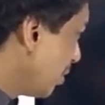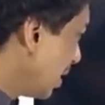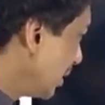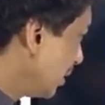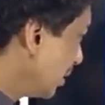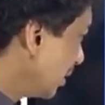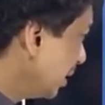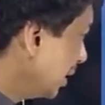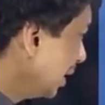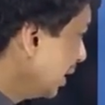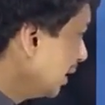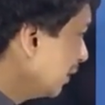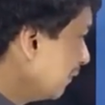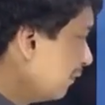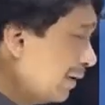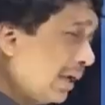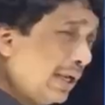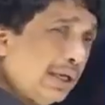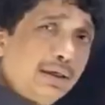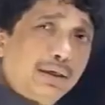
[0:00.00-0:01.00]
retinal
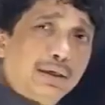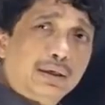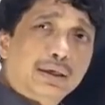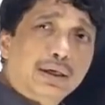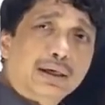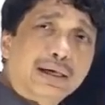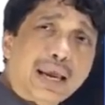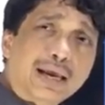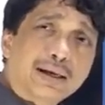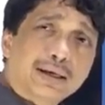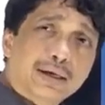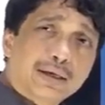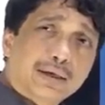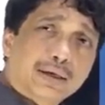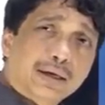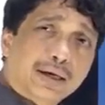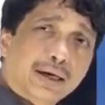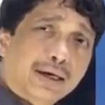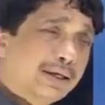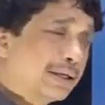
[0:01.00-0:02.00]
vein. Again,
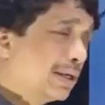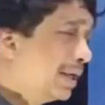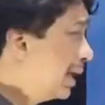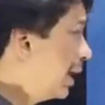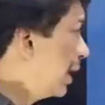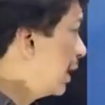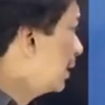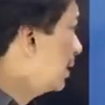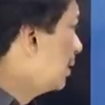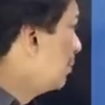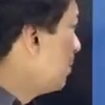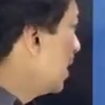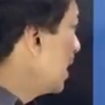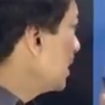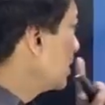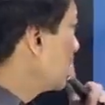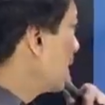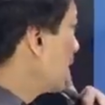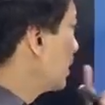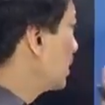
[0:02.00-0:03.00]
incorrect. The
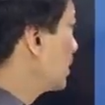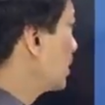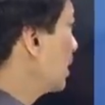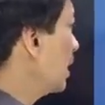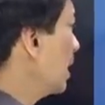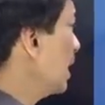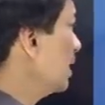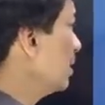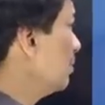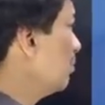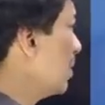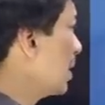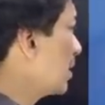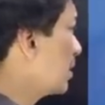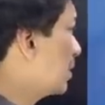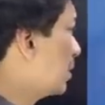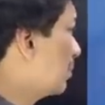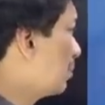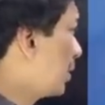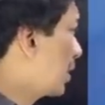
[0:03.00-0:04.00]
best answer, it
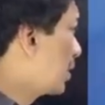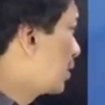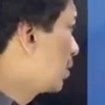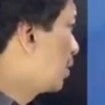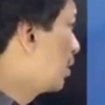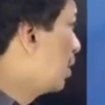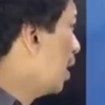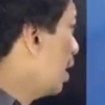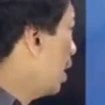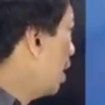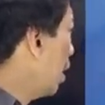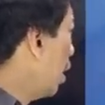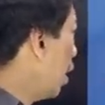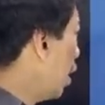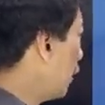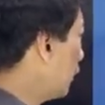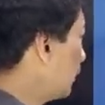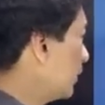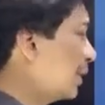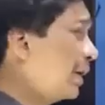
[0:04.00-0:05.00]
measures the pressure
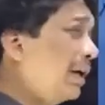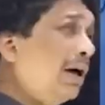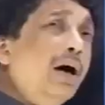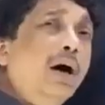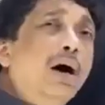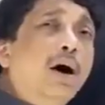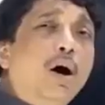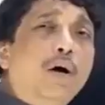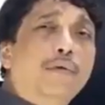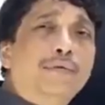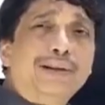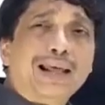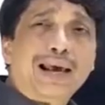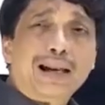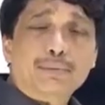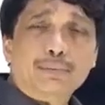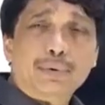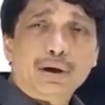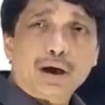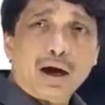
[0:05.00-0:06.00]
of the
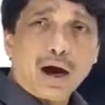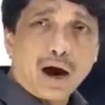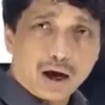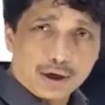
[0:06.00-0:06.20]
ophthalmic